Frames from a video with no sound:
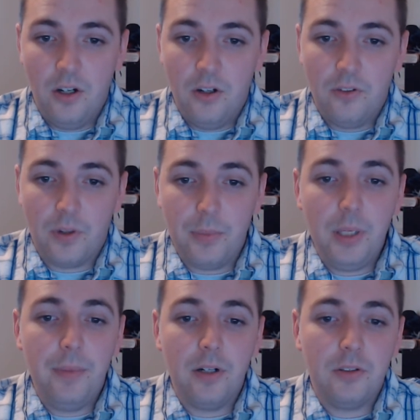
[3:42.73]
From
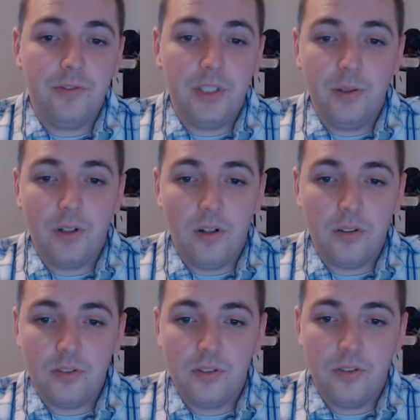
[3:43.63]
email to video
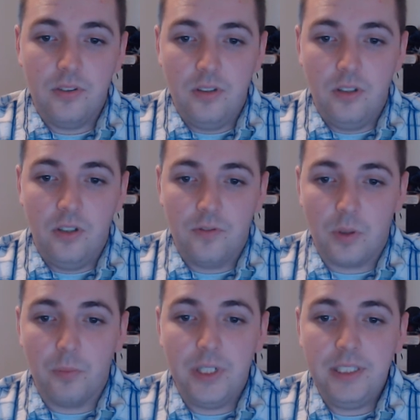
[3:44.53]
calls,
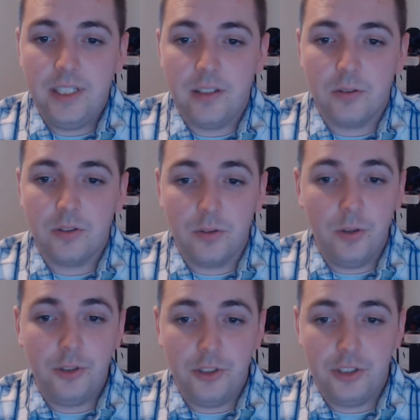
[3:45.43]
from retail to
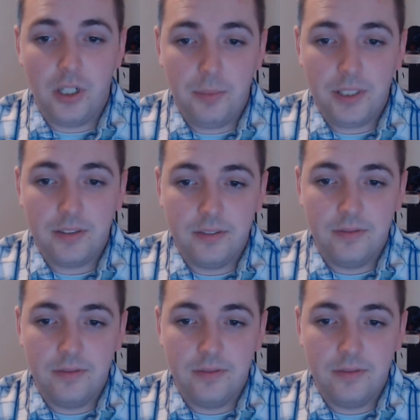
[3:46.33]
grocery shopping,